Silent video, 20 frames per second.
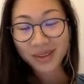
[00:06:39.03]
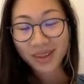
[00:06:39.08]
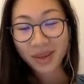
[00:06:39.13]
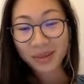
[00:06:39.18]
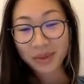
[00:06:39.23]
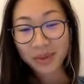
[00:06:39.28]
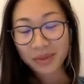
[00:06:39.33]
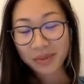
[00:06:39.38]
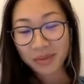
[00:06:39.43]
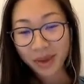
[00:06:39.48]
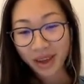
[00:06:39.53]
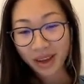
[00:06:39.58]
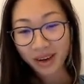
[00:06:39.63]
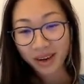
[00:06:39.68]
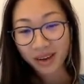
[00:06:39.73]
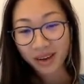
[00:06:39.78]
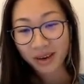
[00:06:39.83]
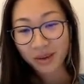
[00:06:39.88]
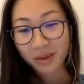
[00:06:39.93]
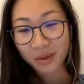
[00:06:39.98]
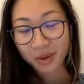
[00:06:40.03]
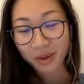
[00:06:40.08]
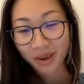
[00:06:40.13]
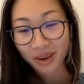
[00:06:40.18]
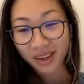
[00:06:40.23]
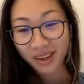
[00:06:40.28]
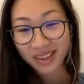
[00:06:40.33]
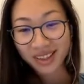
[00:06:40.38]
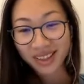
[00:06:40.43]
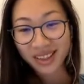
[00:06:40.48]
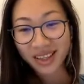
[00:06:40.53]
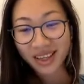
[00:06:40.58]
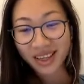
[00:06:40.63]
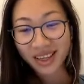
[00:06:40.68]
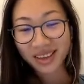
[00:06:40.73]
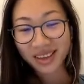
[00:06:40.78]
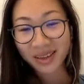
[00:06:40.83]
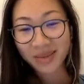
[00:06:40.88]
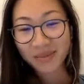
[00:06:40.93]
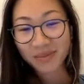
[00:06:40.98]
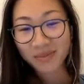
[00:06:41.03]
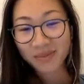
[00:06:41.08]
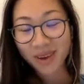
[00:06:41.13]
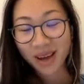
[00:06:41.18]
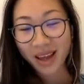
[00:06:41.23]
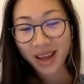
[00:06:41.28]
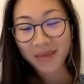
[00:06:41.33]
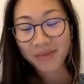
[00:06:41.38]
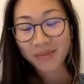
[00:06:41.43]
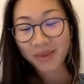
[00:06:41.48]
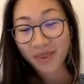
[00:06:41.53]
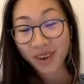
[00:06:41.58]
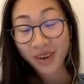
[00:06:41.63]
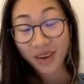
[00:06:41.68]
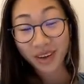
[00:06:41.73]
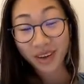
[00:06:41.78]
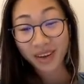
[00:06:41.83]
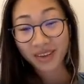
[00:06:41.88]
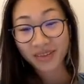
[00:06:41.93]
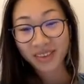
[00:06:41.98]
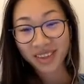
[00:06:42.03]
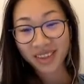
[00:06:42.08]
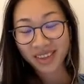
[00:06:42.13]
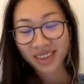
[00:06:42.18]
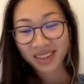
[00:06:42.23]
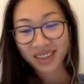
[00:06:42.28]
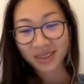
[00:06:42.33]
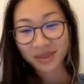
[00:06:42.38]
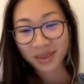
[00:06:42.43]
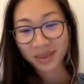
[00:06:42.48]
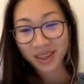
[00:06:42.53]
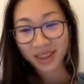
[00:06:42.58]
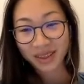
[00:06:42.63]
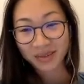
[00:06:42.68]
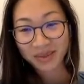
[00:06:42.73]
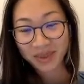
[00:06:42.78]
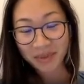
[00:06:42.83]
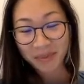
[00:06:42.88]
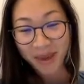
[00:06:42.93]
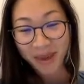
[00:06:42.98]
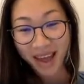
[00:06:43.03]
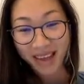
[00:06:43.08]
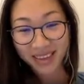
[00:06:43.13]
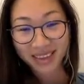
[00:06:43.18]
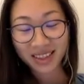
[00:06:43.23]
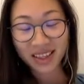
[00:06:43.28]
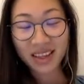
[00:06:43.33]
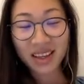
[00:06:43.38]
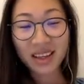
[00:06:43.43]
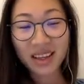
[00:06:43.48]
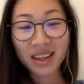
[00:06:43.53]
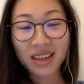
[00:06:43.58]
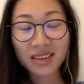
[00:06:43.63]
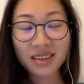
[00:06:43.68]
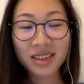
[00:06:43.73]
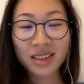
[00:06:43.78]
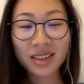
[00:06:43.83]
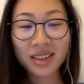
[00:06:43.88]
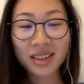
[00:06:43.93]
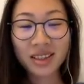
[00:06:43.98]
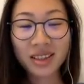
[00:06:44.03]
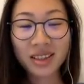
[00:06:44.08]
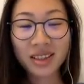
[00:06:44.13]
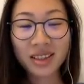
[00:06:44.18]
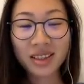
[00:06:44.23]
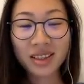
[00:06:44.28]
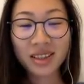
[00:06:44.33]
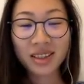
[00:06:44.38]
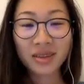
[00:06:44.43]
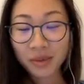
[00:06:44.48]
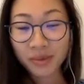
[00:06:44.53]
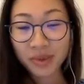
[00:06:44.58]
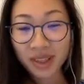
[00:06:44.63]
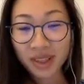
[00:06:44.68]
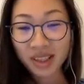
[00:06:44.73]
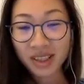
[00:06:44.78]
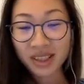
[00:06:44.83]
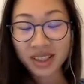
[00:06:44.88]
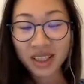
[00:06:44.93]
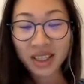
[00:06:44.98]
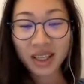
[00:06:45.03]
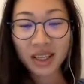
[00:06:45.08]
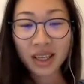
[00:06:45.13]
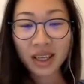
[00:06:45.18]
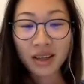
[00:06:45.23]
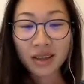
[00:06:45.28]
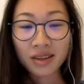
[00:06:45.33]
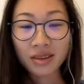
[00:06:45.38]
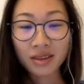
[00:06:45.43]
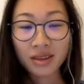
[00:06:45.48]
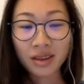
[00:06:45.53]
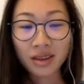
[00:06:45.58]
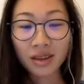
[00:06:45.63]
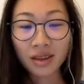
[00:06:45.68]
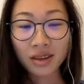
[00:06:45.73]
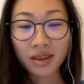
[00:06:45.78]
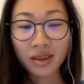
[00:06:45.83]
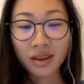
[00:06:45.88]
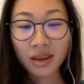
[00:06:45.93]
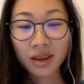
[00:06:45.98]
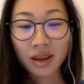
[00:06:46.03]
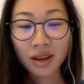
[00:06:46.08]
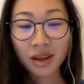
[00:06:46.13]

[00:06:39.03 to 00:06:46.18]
We have compared our quality, and I am very confident it's one of the best in terms of durability, the